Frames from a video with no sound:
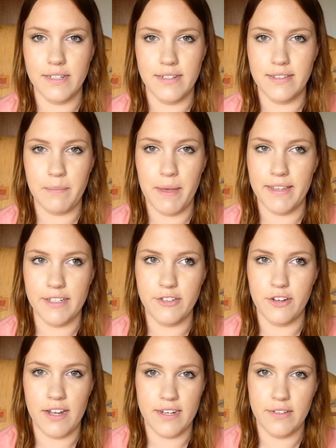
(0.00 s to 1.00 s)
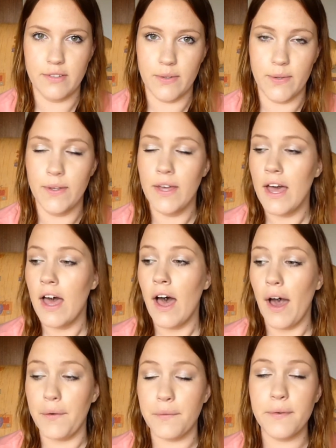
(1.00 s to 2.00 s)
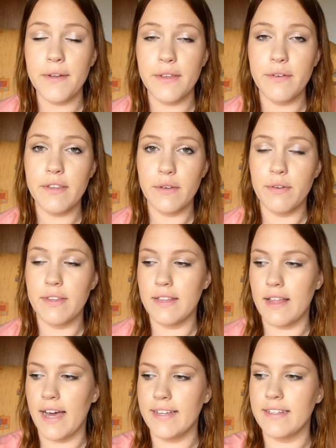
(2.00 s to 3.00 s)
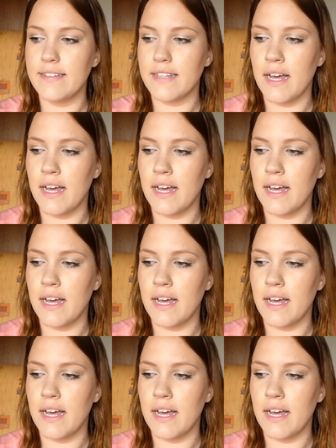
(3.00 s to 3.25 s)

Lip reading: and it's barely shiny, so I really like this.